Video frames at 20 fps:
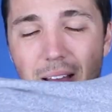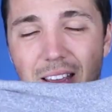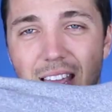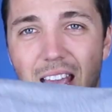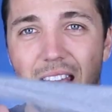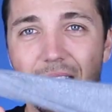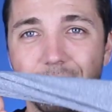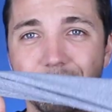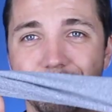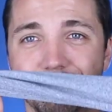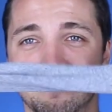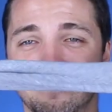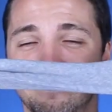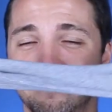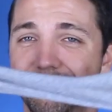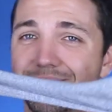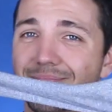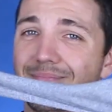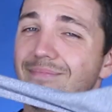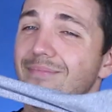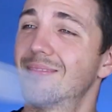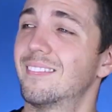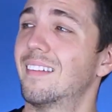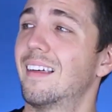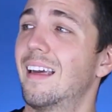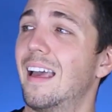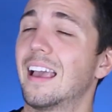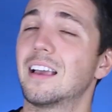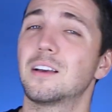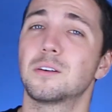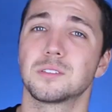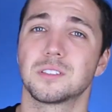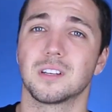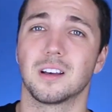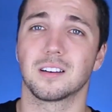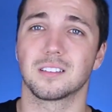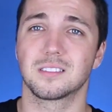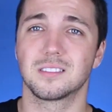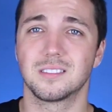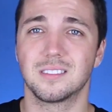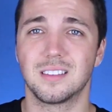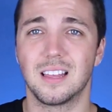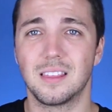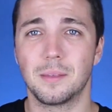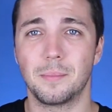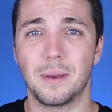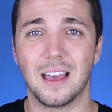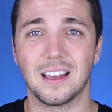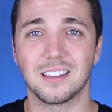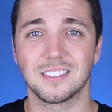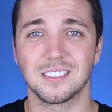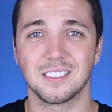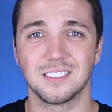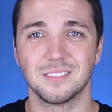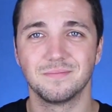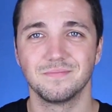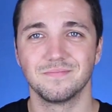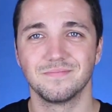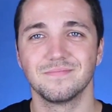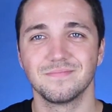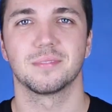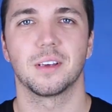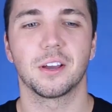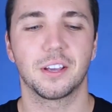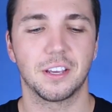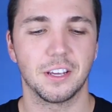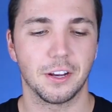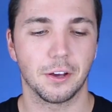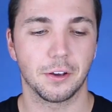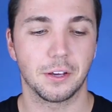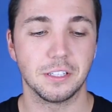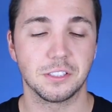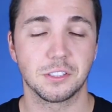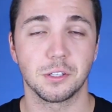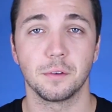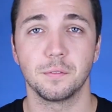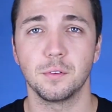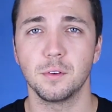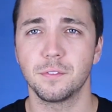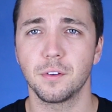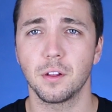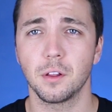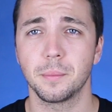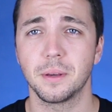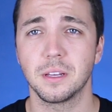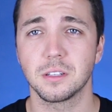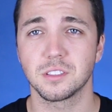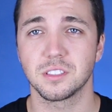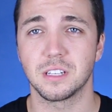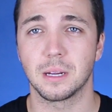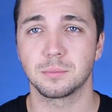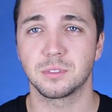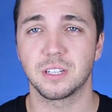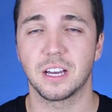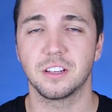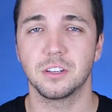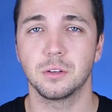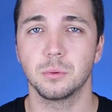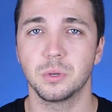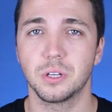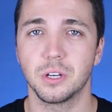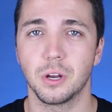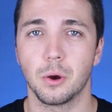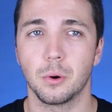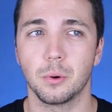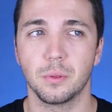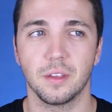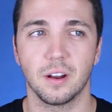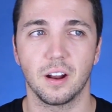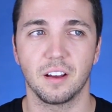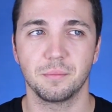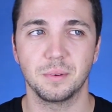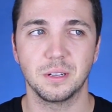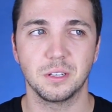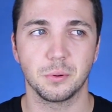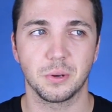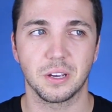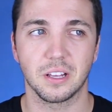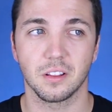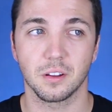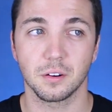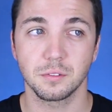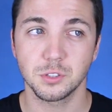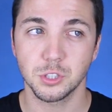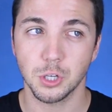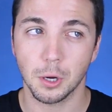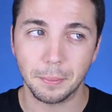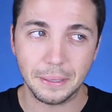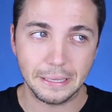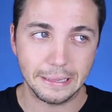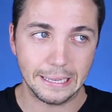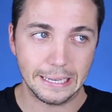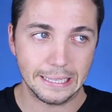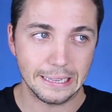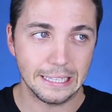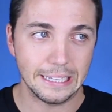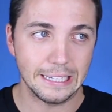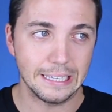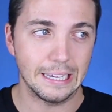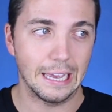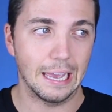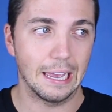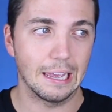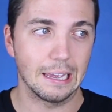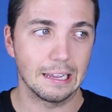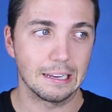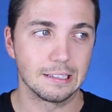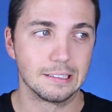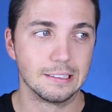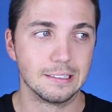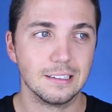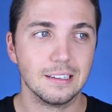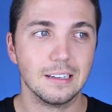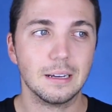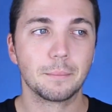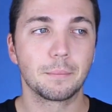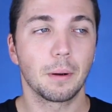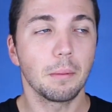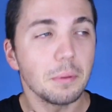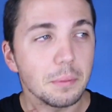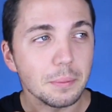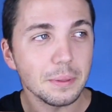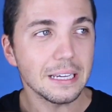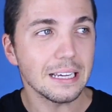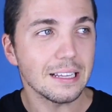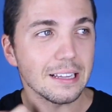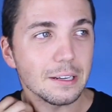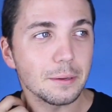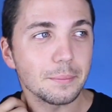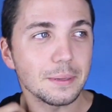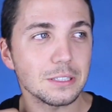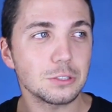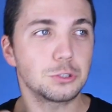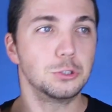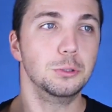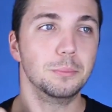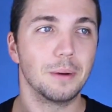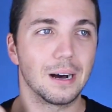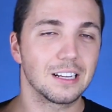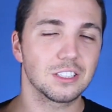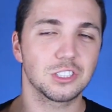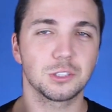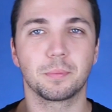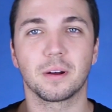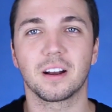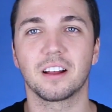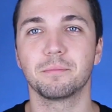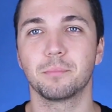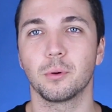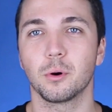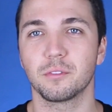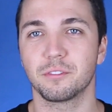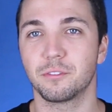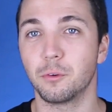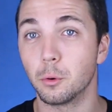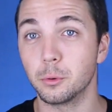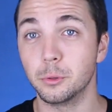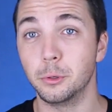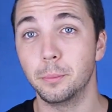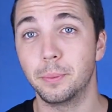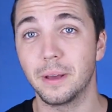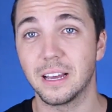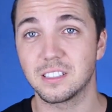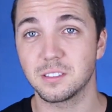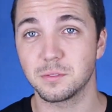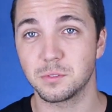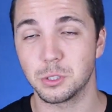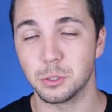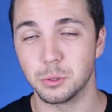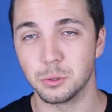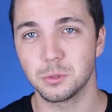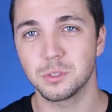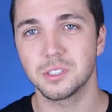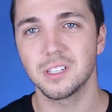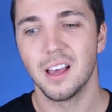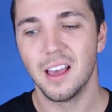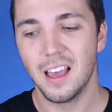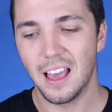But yeah. Ankle socks, they're the best. Okie dokie, so if you follow me on Snapchat, you would know that I've been doing a lot of shopping lately, and probably a little bit too much, but I bought four new pairs of shoes,